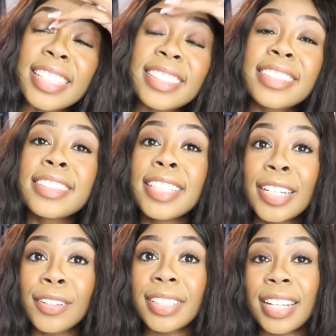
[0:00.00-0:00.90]
That's
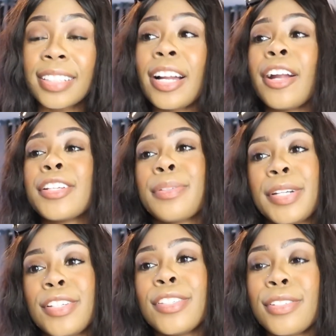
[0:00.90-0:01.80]
literally hilarious the
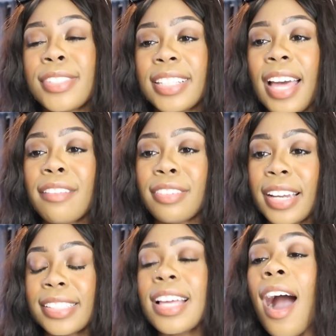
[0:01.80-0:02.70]
way she's using that
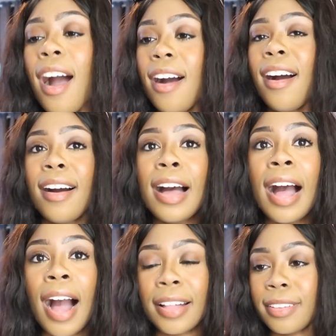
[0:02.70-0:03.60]
phrase. Ugh,
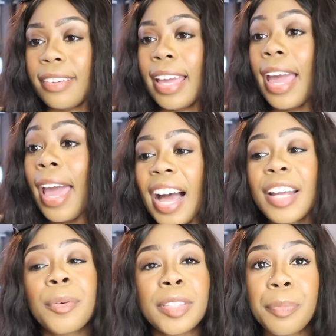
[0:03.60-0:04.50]
I love it.
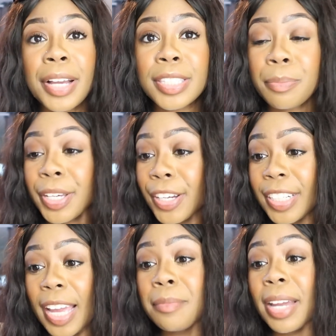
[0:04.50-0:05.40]
I don't want the press to put your
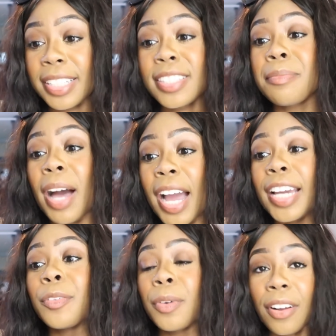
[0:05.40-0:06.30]
name next to
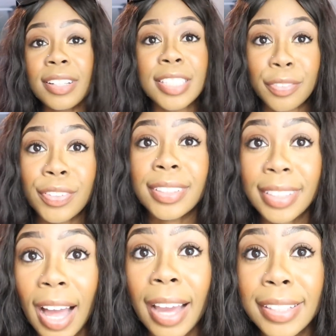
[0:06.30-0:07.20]
mine. We're on different
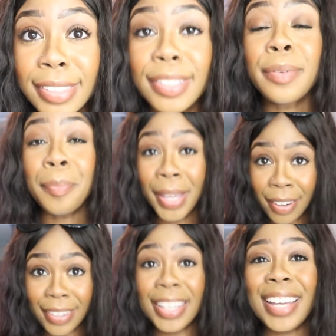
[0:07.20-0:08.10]
lines
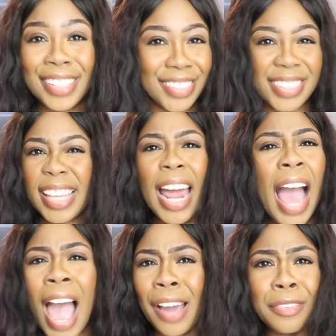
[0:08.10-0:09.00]
period. She said,
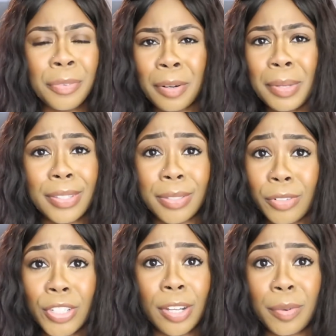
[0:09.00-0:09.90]
I don't want to be
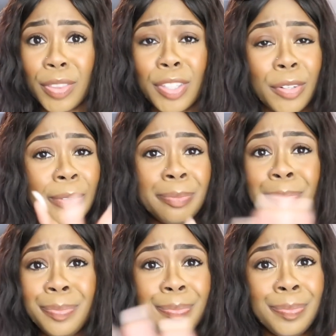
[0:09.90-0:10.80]
associated with you.
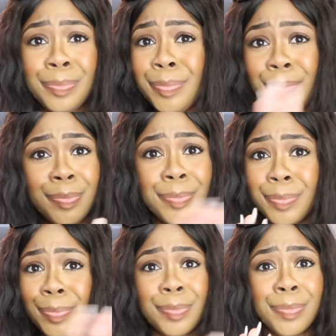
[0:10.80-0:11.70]
Mm -mm,
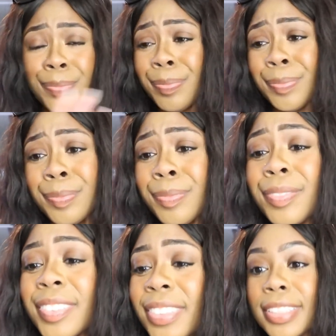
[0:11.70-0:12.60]
mm
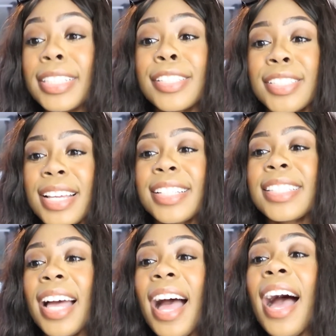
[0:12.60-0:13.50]
then she
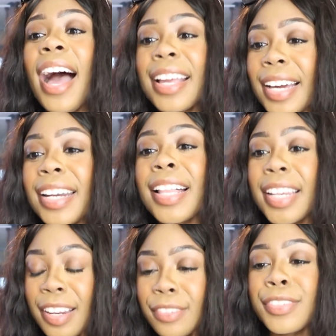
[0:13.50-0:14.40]
says, I got all
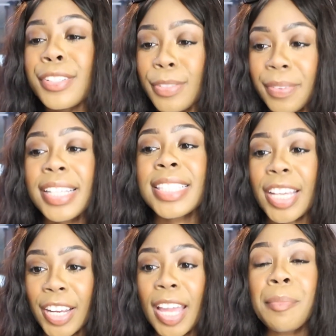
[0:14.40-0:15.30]
the interviews when they
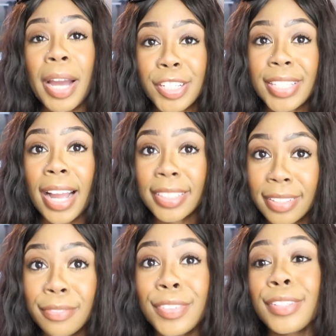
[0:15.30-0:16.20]
say your name, I just
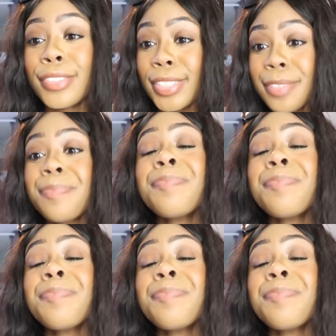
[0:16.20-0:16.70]
act confused.